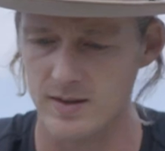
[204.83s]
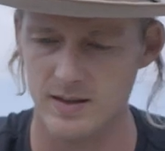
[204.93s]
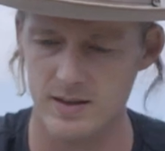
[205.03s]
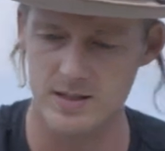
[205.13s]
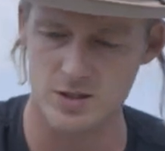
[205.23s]

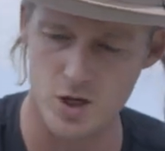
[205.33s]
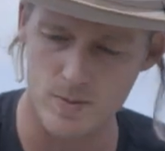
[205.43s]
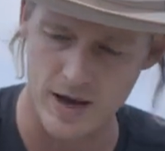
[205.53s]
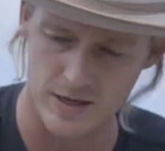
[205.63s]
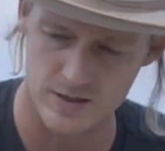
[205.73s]
And there's so
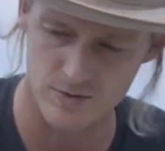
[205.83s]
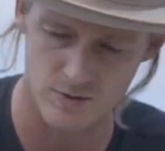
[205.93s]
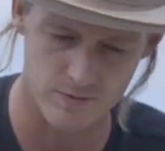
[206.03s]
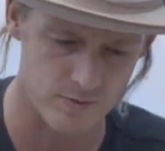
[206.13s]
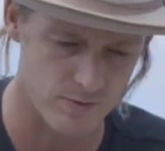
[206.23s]
much
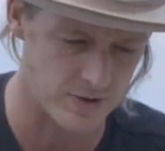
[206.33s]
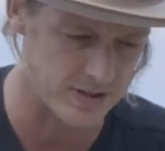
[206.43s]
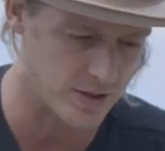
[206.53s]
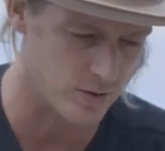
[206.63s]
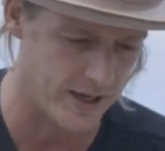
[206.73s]

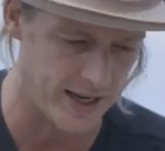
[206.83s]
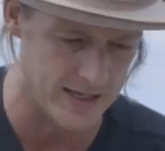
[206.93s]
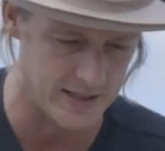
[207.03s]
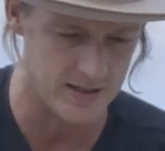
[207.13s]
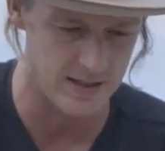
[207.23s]
residual
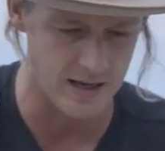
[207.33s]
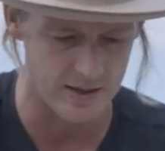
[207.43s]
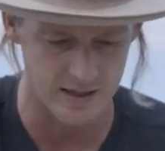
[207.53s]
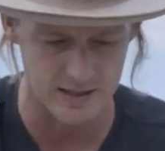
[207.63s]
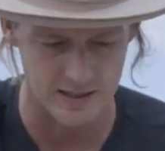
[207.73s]
heat in there,
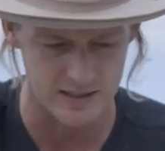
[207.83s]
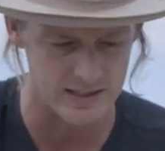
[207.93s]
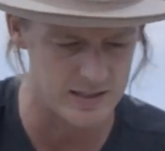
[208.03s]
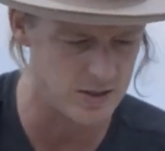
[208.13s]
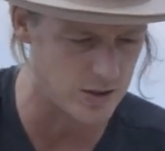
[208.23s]
they're gonna
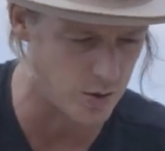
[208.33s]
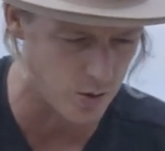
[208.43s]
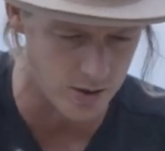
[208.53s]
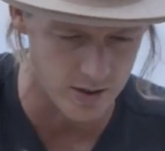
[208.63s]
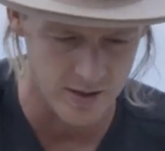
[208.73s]
continue to
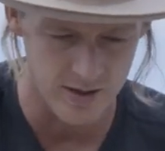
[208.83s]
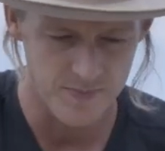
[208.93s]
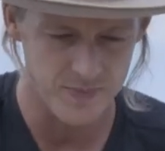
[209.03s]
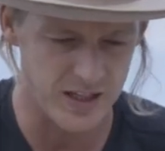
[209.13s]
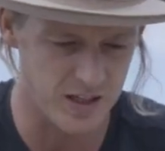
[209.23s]
cook.
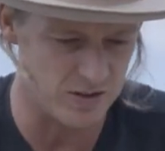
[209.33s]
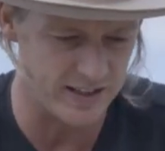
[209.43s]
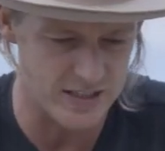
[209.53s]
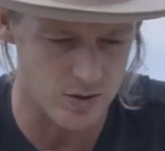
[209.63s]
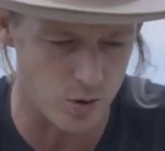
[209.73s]
They're gonna
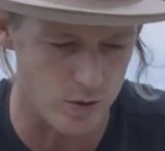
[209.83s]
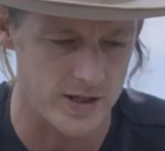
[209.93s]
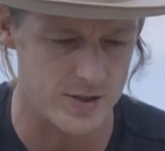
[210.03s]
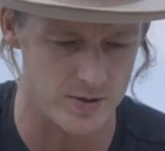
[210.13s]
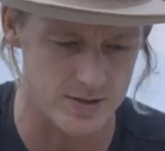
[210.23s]
release all their
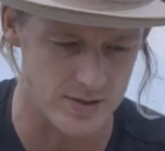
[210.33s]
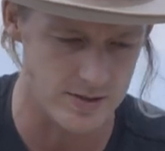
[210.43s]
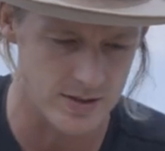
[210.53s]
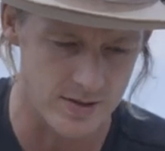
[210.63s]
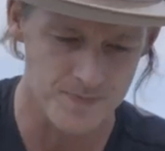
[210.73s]

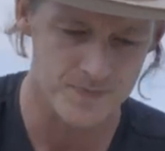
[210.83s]
juices.